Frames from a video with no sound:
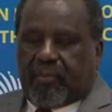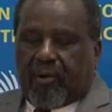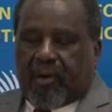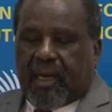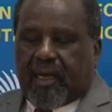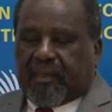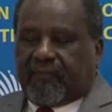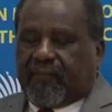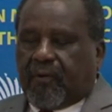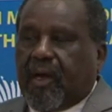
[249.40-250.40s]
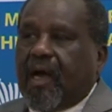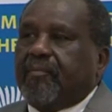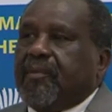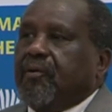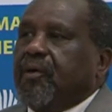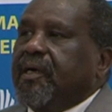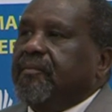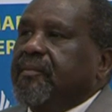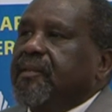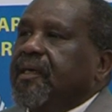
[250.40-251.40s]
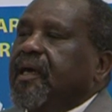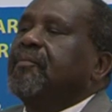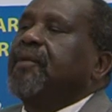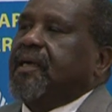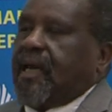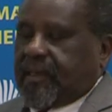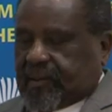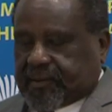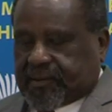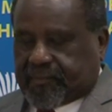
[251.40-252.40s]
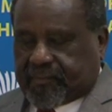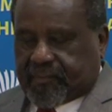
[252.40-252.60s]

borer, the fall armyworm, and many others.